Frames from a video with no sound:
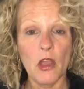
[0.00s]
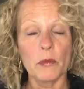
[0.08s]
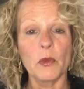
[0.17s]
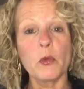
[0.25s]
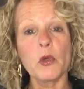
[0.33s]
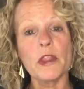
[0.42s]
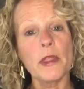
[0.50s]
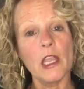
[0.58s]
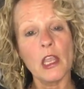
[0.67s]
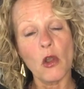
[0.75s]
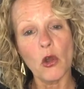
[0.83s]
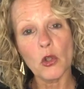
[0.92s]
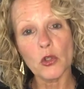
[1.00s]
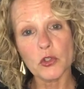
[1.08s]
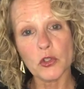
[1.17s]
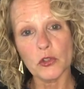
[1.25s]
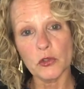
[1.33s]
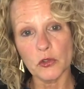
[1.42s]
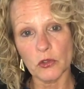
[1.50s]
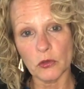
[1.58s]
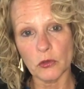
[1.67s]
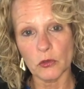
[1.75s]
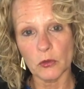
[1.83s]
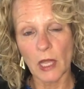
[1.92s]
But what they also
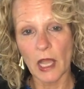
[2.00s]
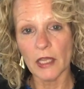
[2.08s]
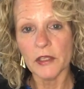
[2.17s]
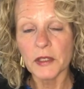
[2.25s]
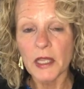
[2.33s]
do at